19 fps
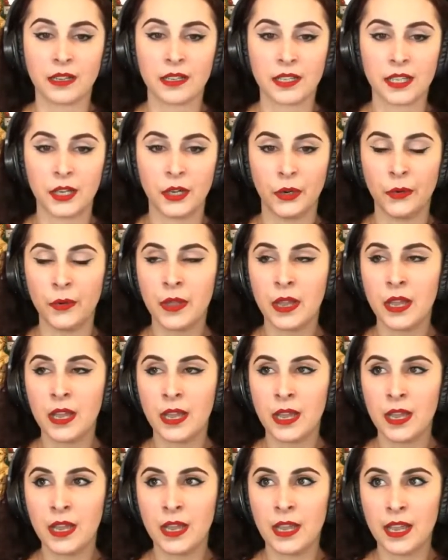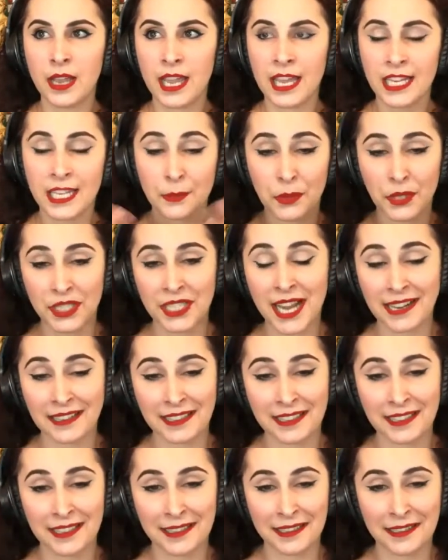So it is a
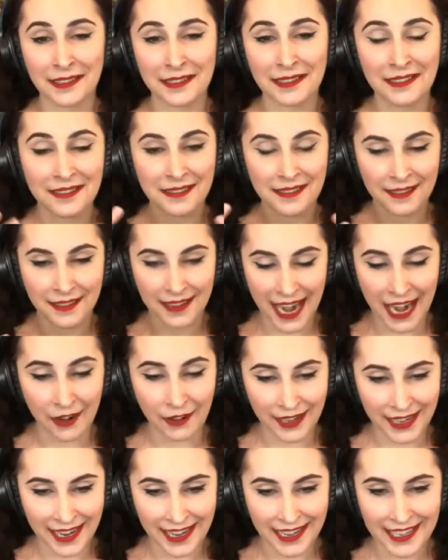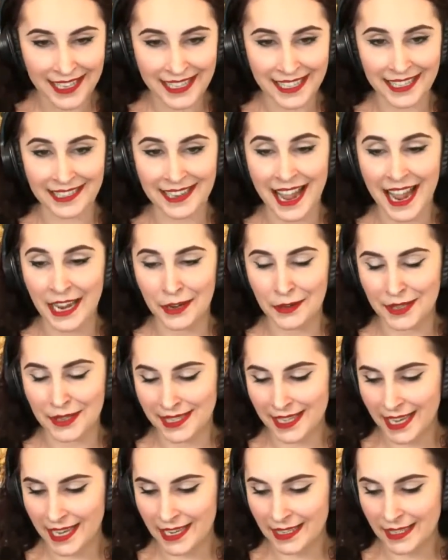protected area, is an
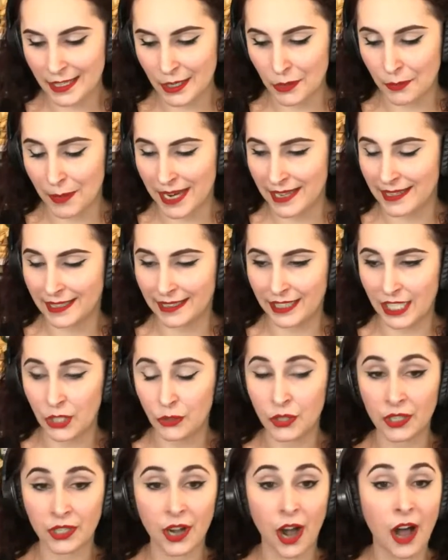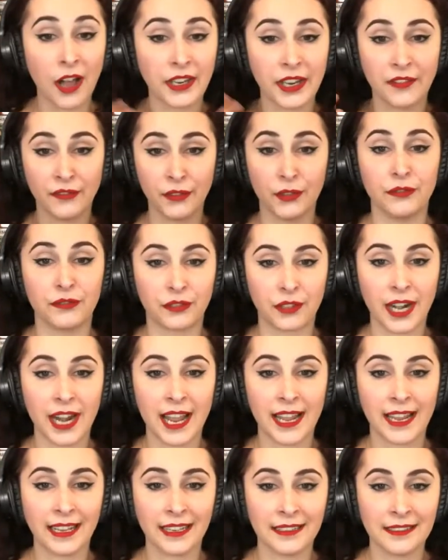AOC. So basically you can call it a
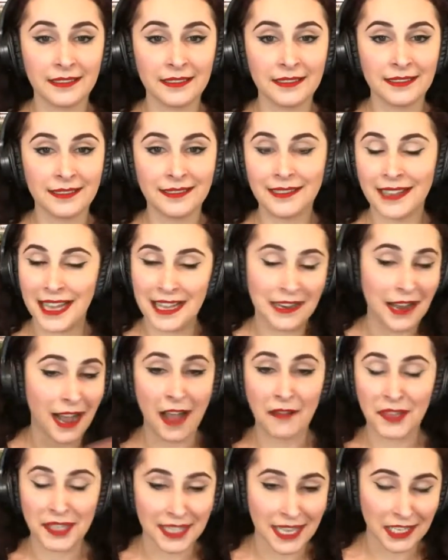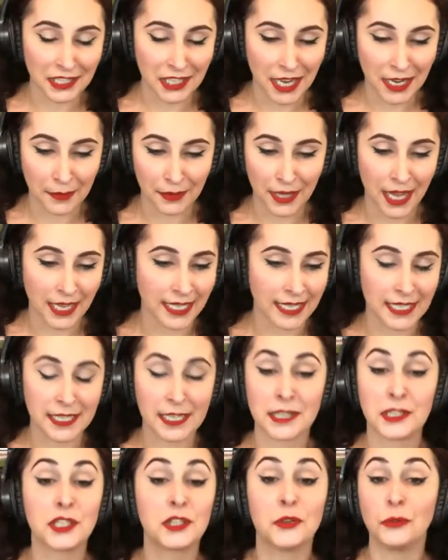Beauvray and not have to say it's Chenin Blanc because
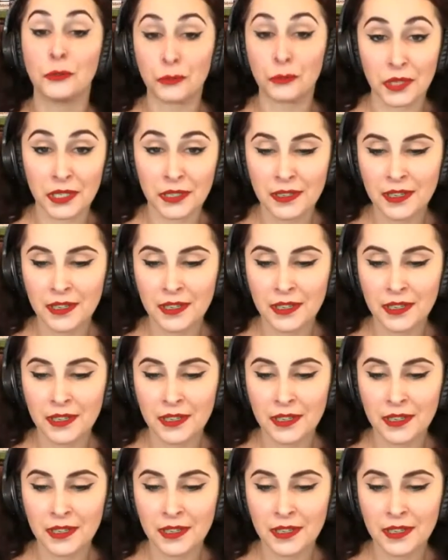it's assumed.